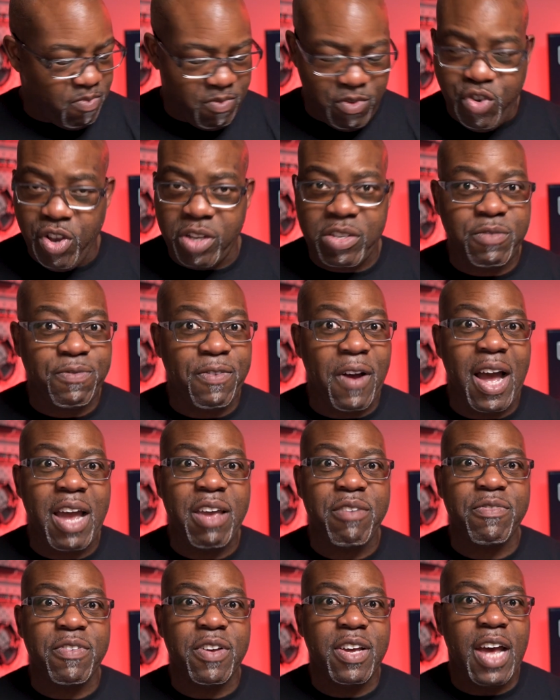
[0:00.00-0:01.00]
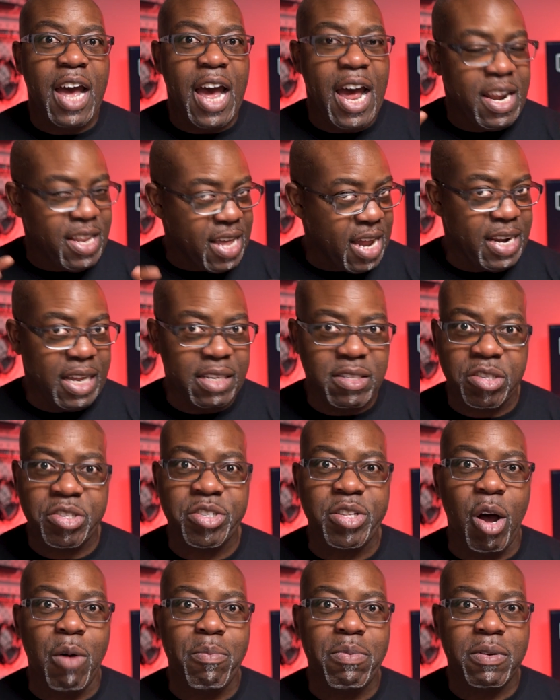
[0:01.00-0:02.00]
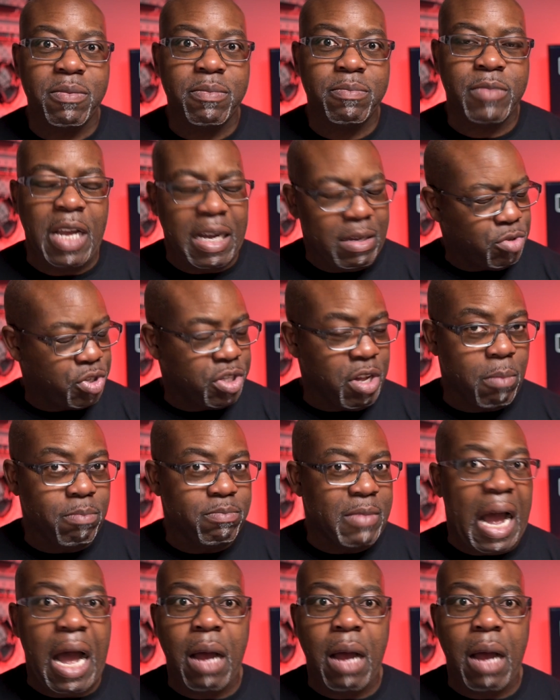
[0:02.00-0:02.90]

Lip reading: Just 5, and they need to stop. Stop.